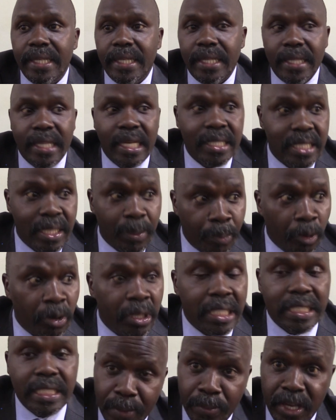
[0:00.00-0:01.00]
That's the
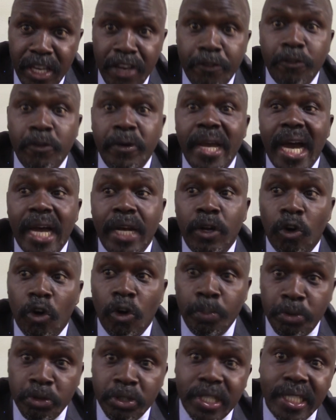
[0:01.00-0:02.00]
point. If we had
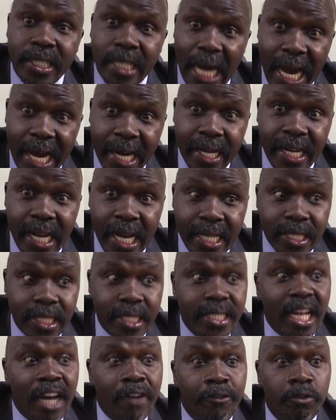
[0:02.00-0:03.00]
computed areas,
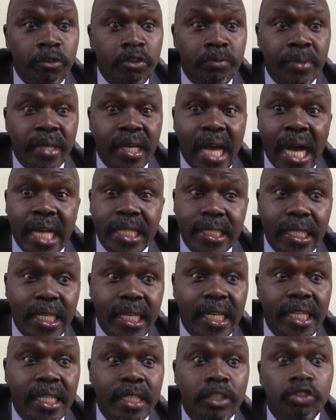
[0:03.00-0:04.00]
staff would be
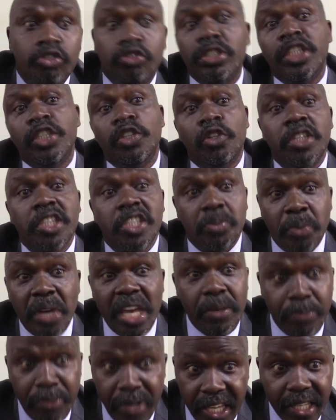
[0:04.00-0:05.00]
asking in trillions,
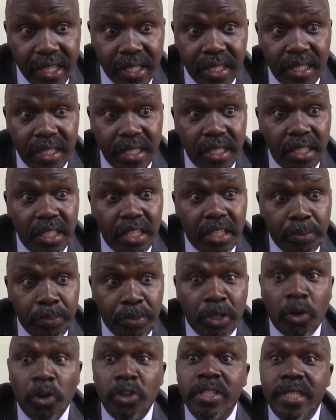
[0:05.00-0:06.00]
maybe,
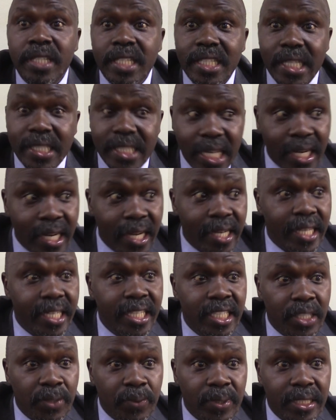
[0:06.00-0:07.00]
because this salary
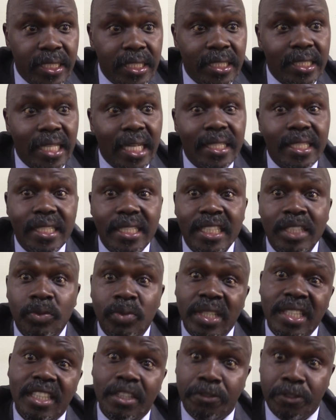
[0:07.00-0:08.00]
inequity started in
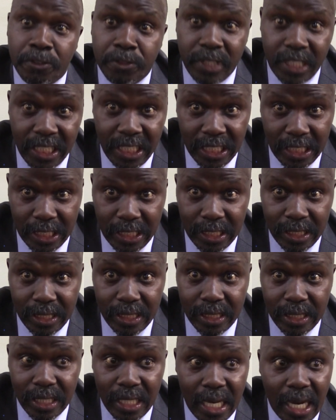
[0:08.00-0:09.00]
2015.
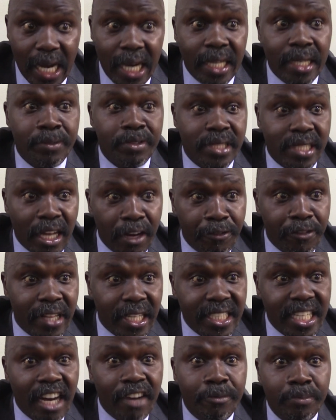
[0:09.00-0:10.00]
And staff
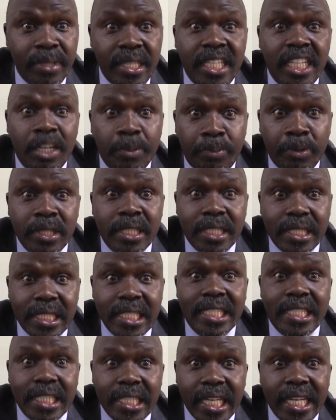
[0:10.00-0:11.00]
that have been in post
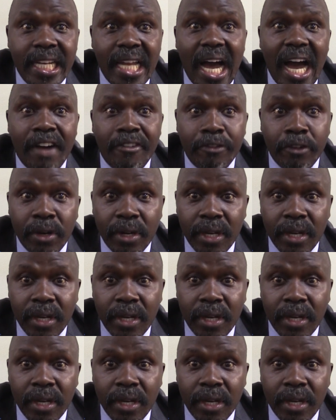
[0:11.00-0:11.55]
since then have